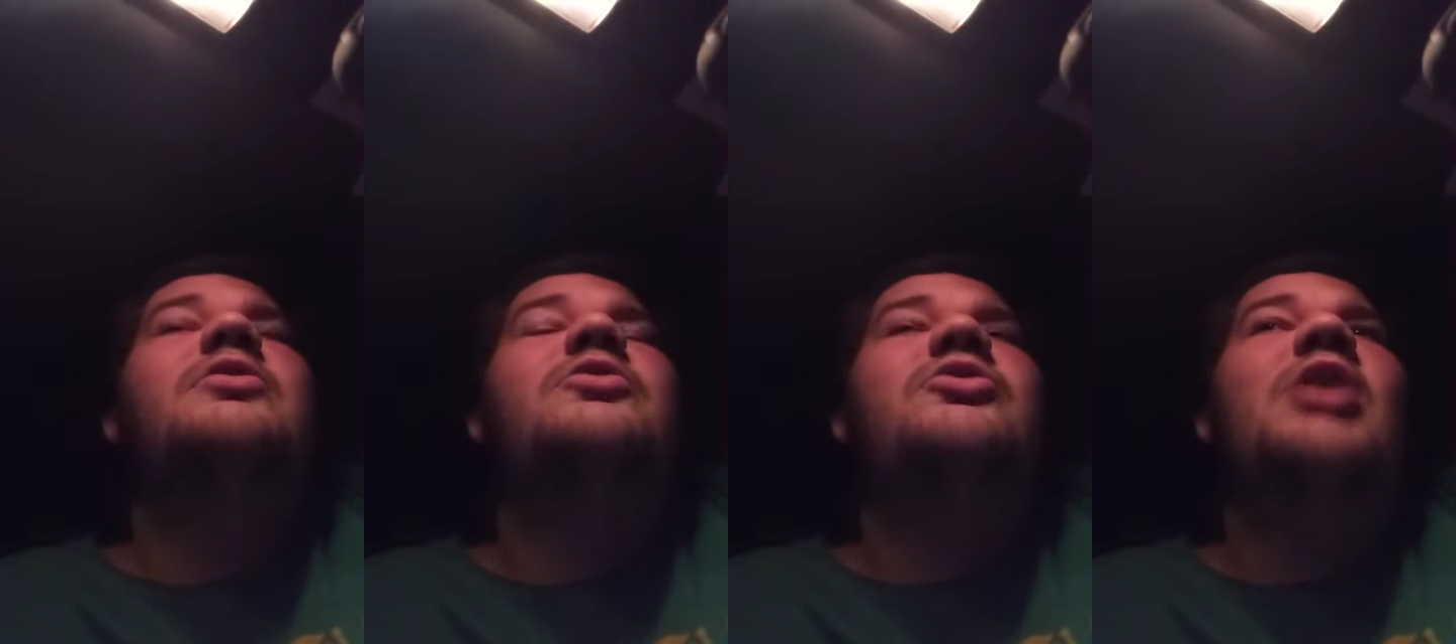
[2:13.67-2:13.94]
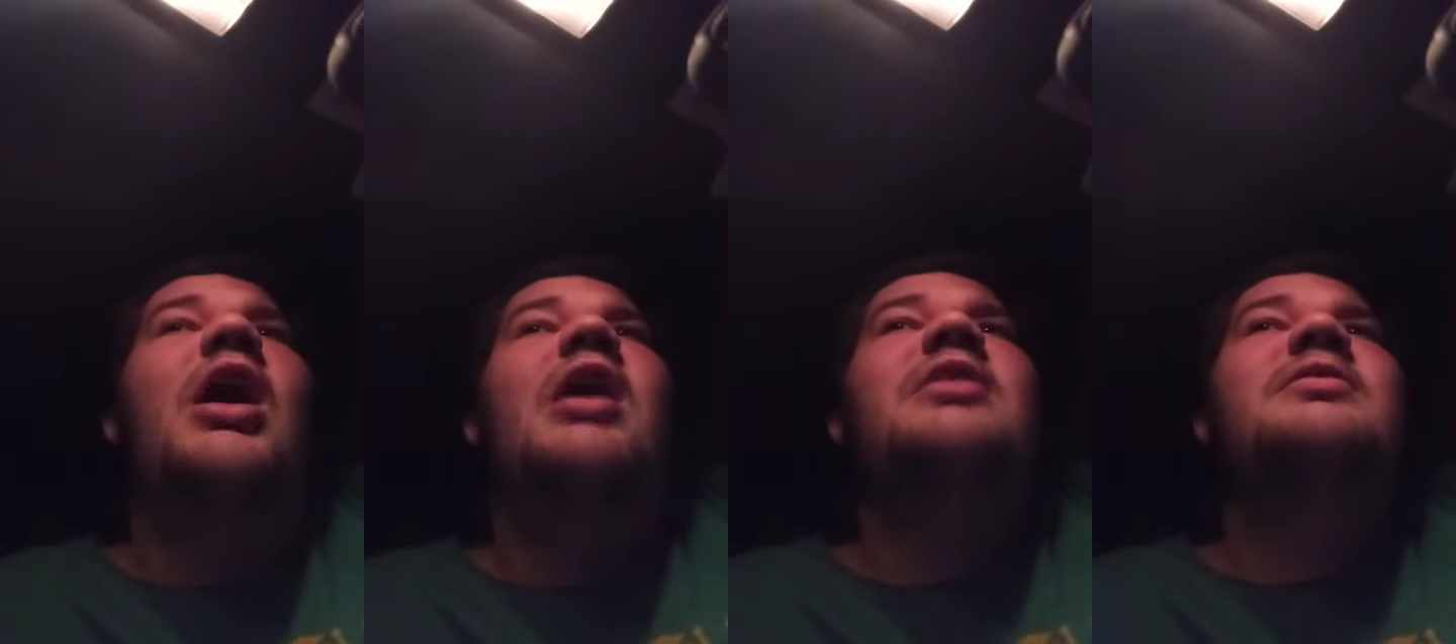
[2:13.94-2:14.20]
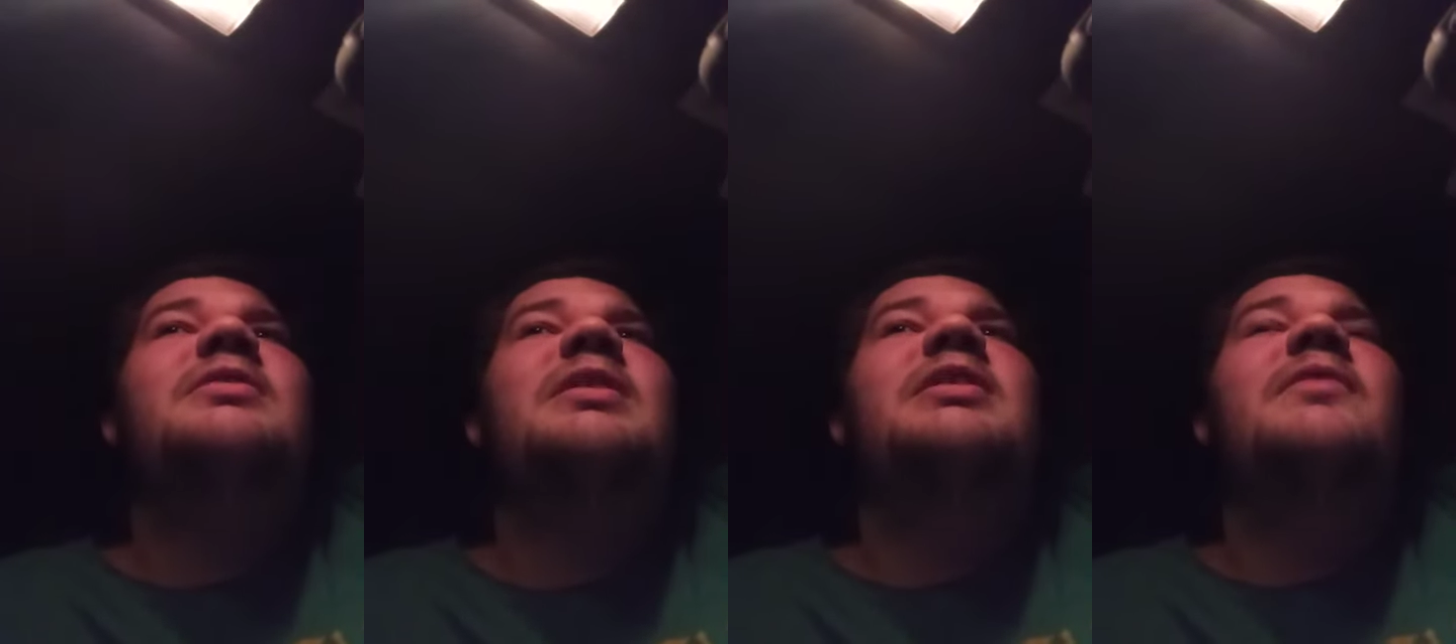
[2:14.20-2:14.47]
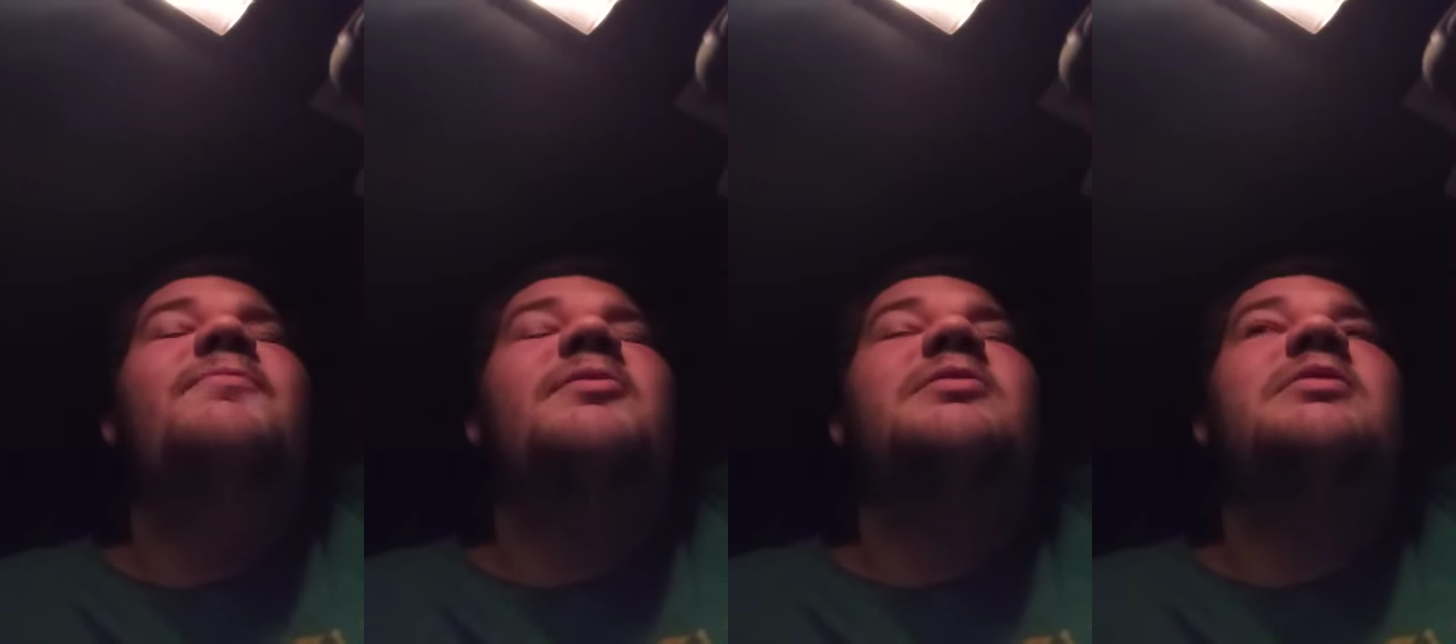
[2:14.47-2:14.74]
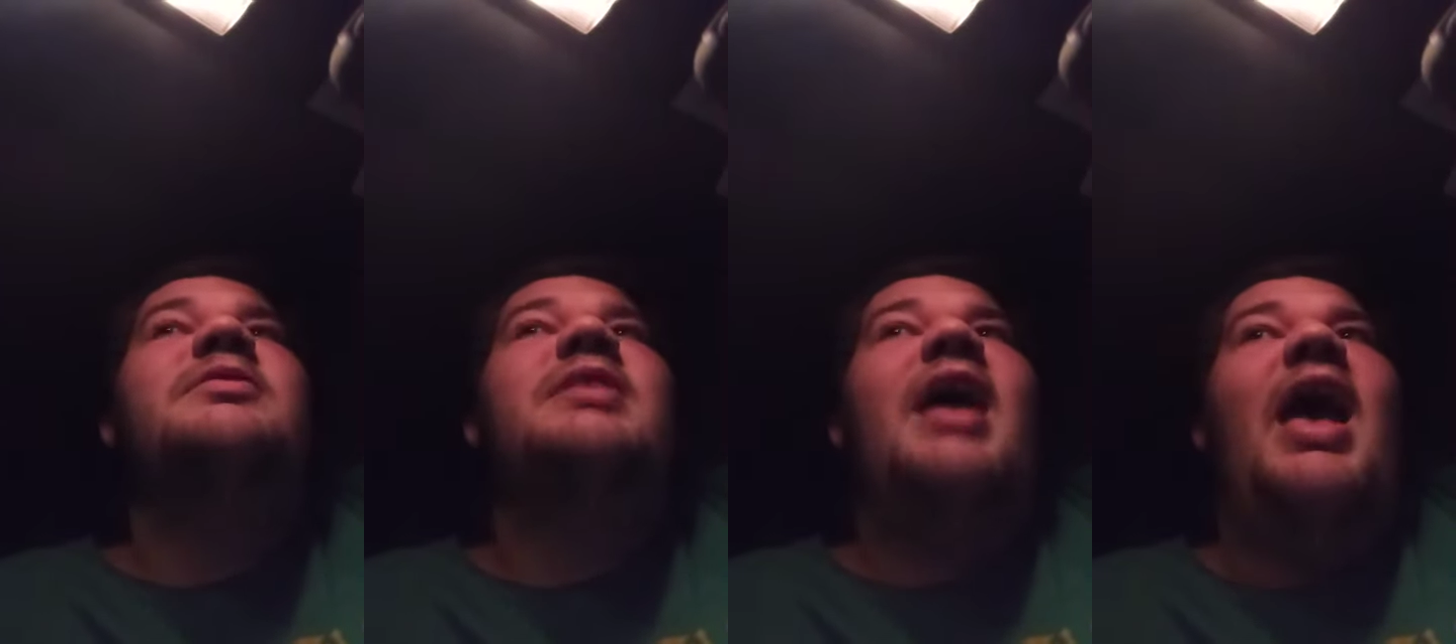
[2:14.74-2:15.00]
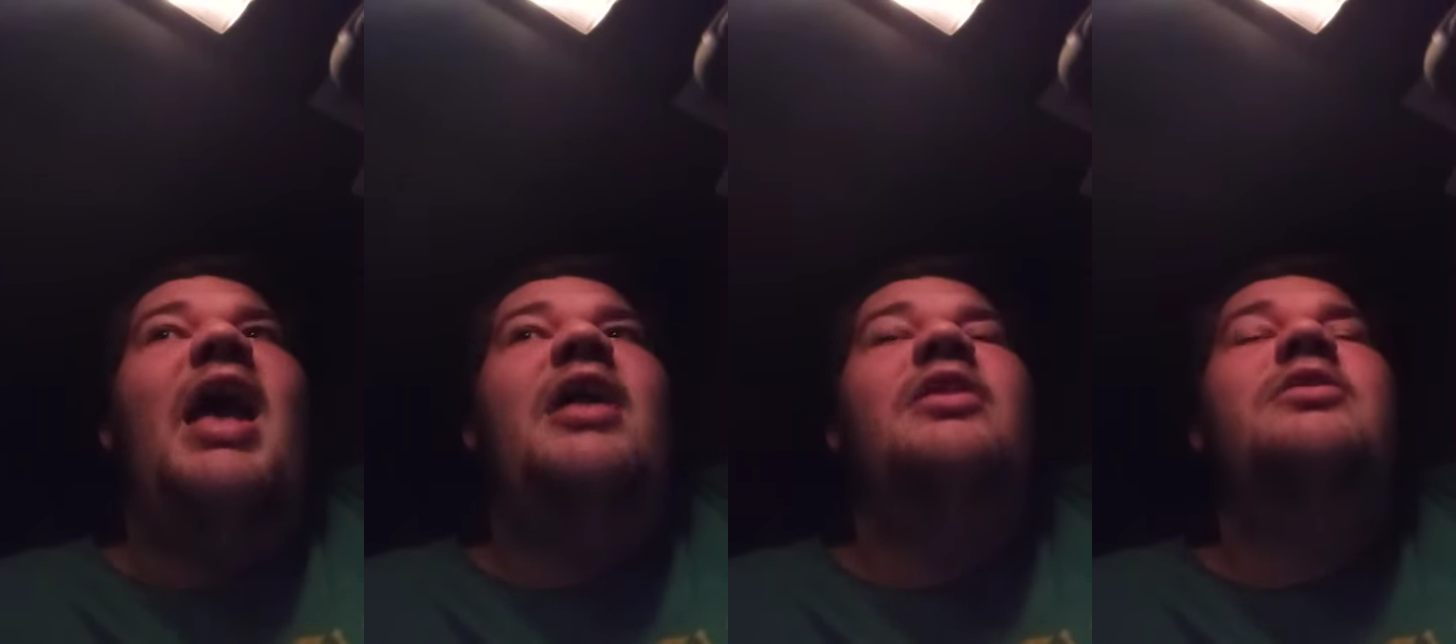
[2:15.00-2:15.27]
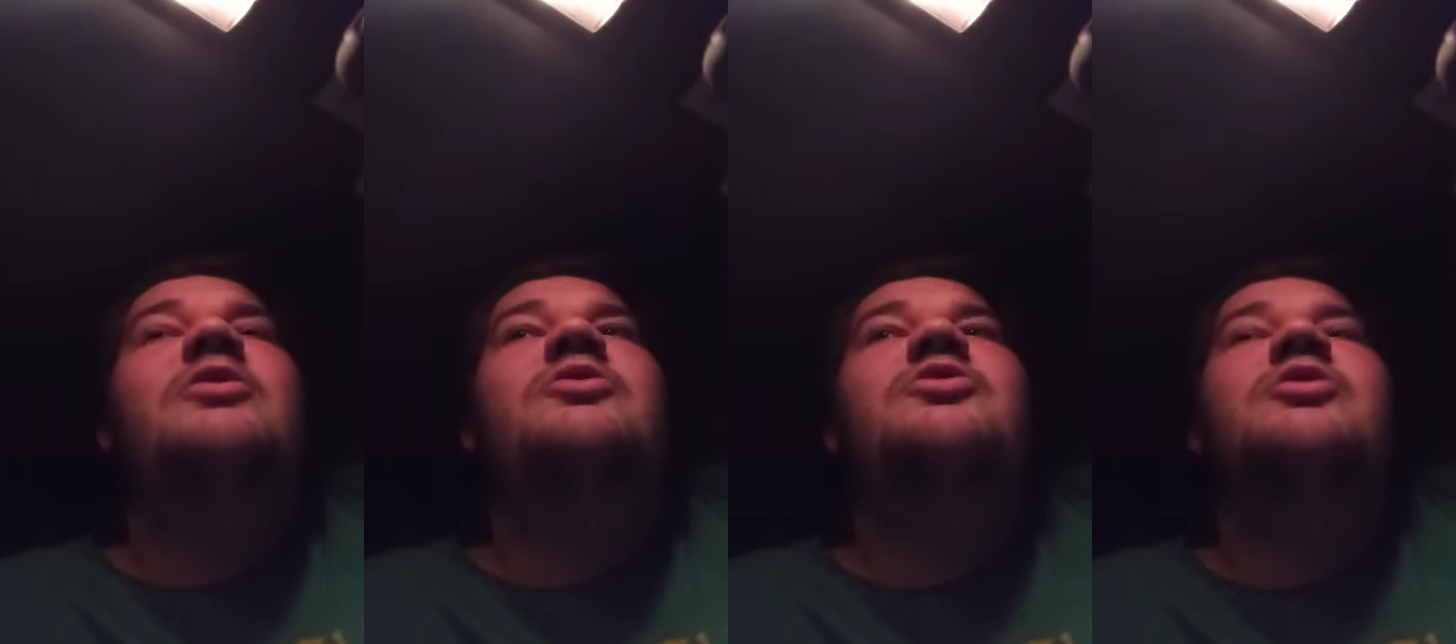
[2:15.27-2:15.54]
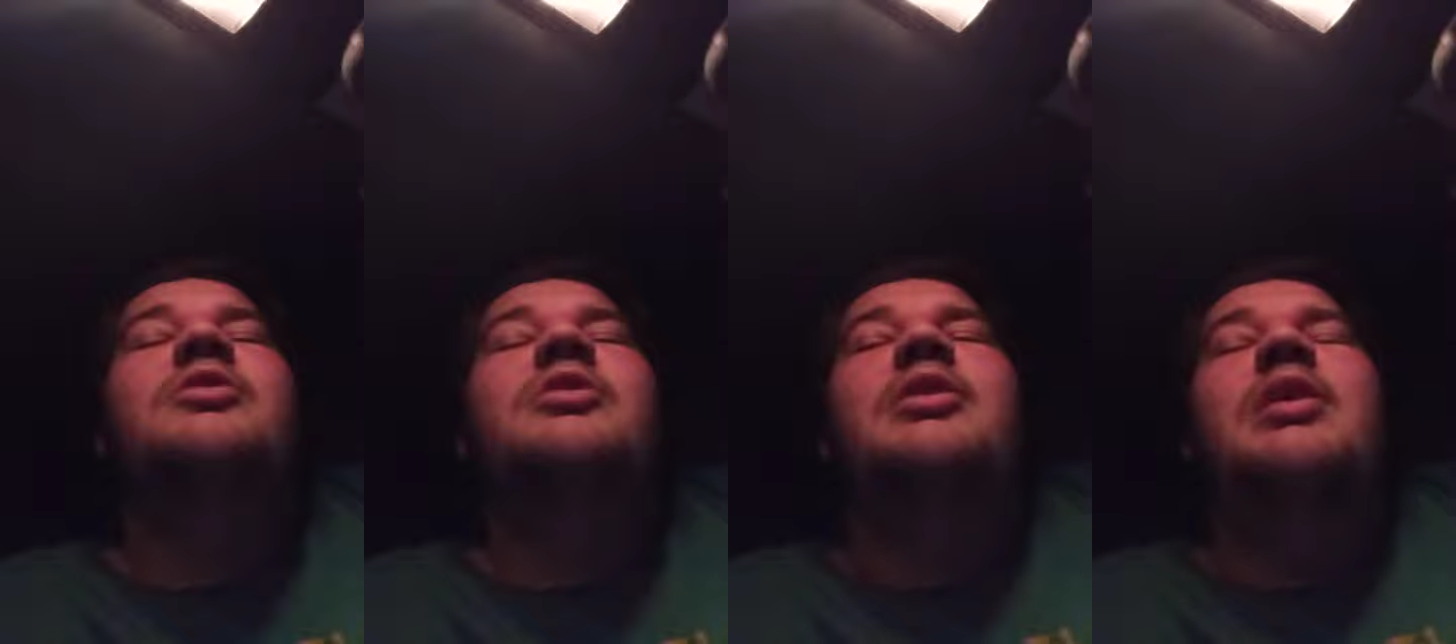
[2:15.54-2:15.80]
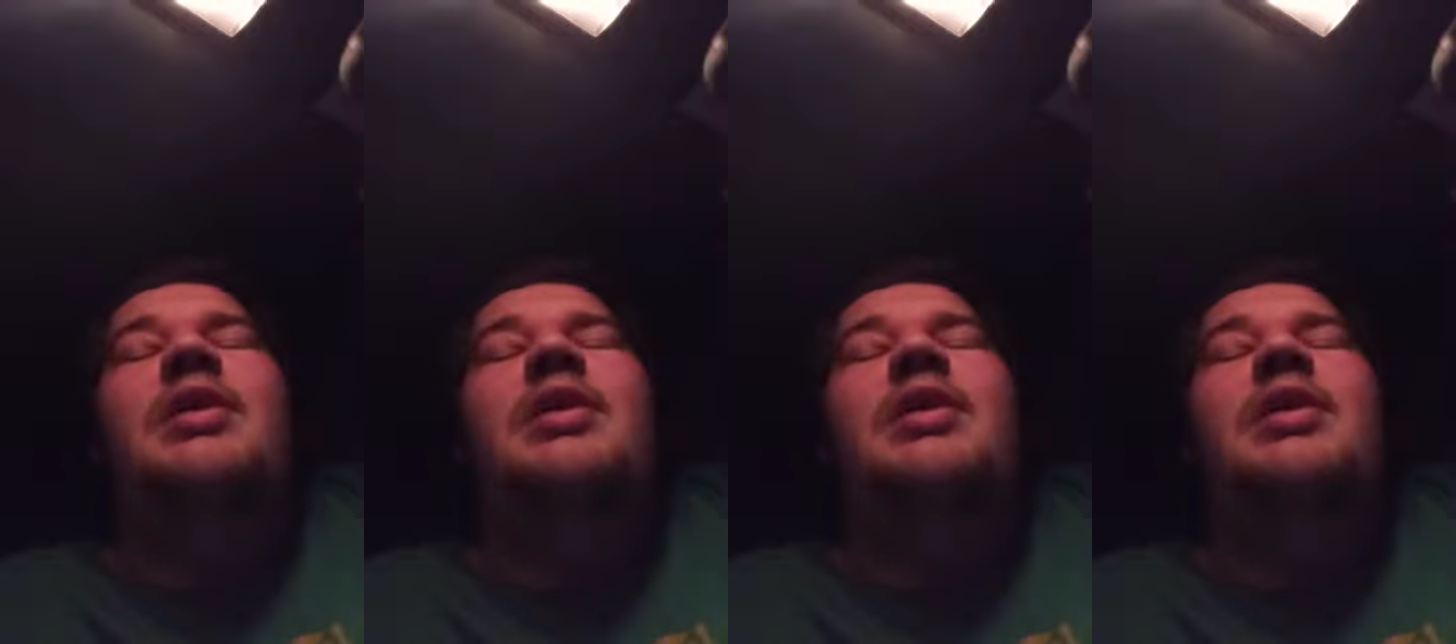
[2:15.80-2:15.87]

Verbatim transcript: John Cena versus Edge